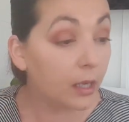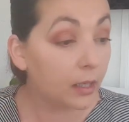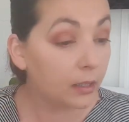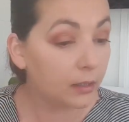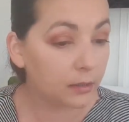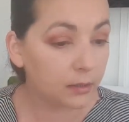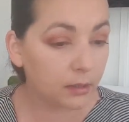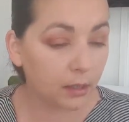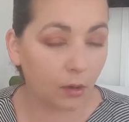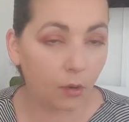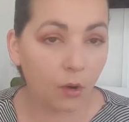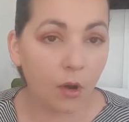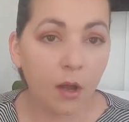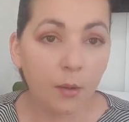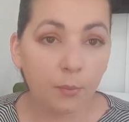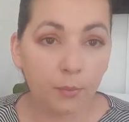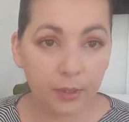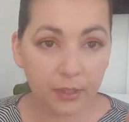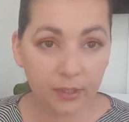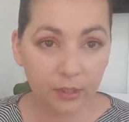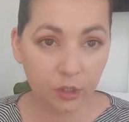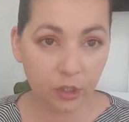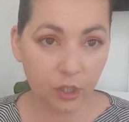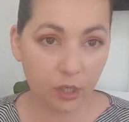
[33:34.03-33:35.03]
So
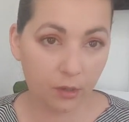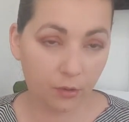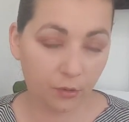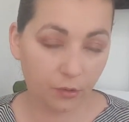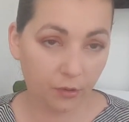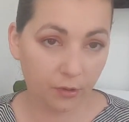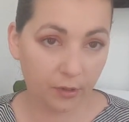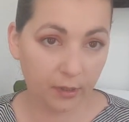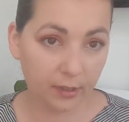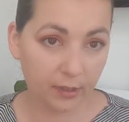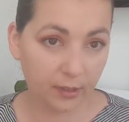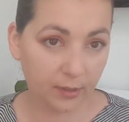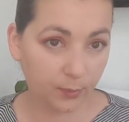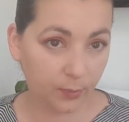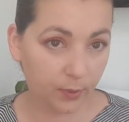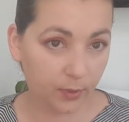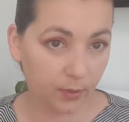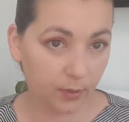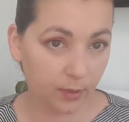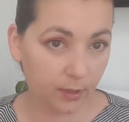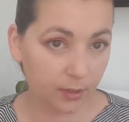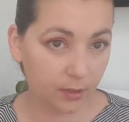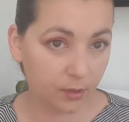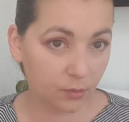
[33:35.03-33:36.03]
please share your
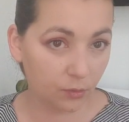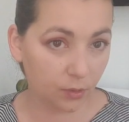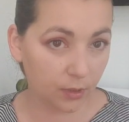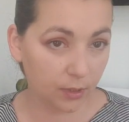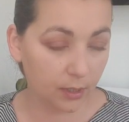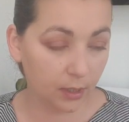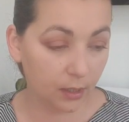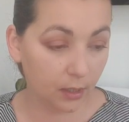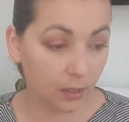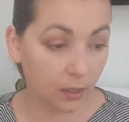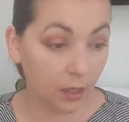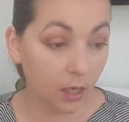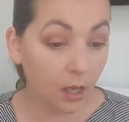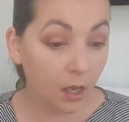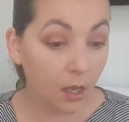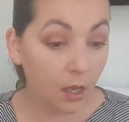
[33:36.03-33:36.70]
experience with the